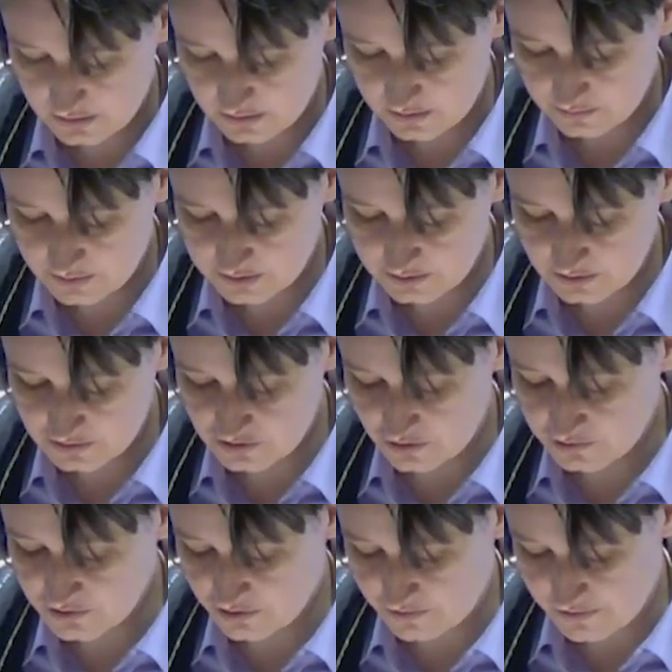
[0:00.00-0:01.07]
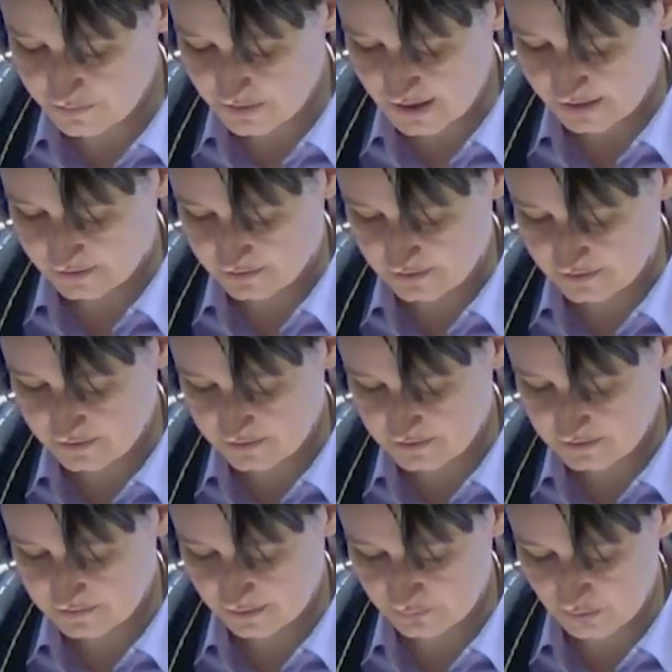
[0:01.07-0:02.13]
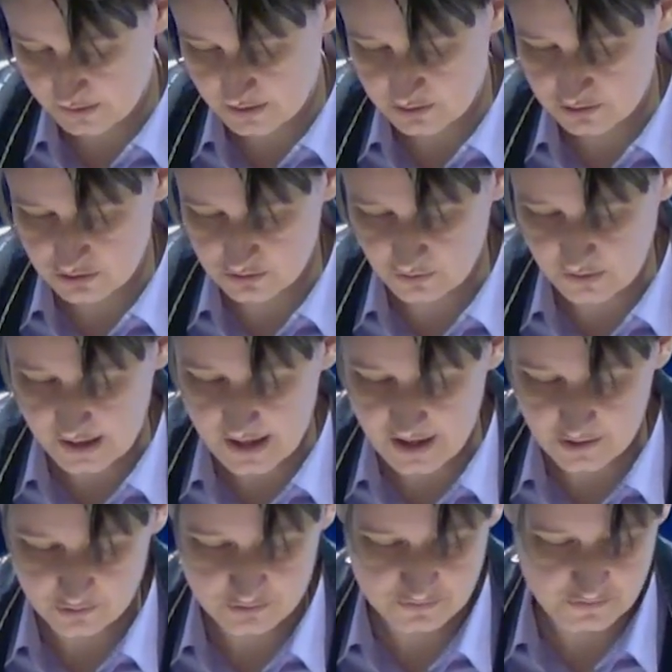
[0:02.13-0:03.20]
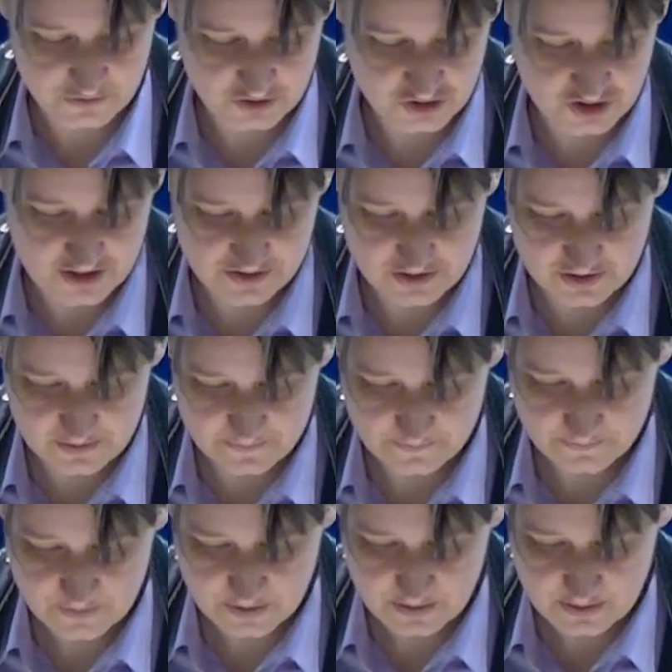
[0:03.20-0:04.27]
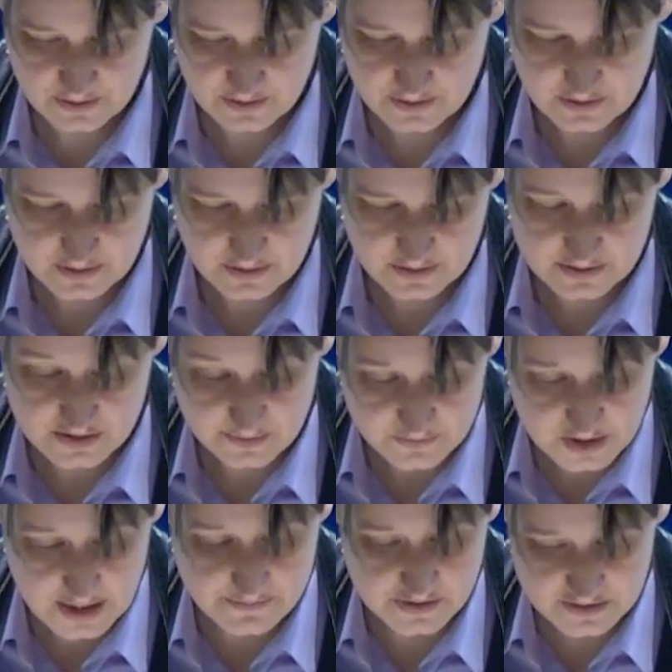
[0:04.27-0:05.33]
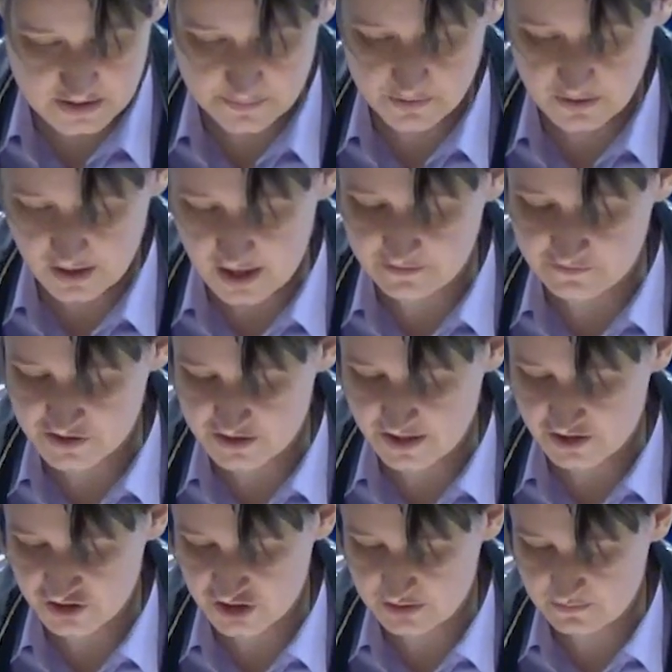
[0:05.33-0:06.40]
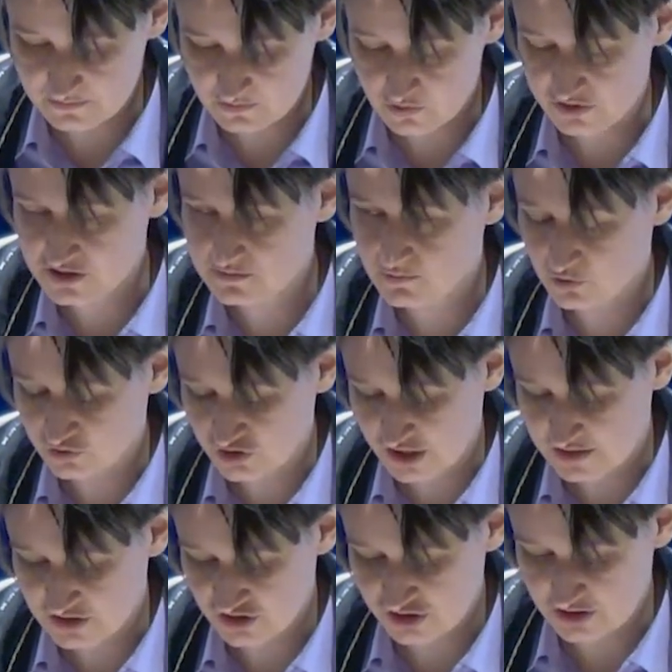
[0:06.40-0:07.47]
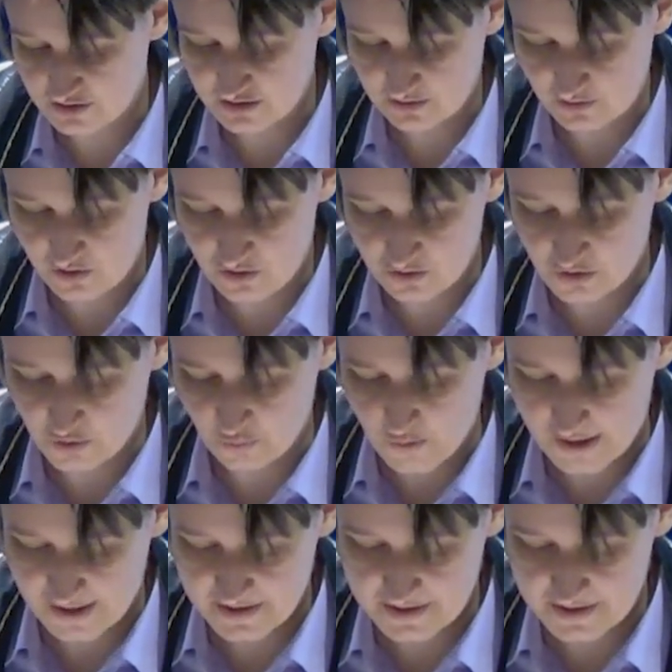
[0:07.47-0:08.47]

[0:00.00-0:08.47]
But it is also a reminder that we need to look out for each other. Sometimes a simple conversation or a small gesture can go a long way.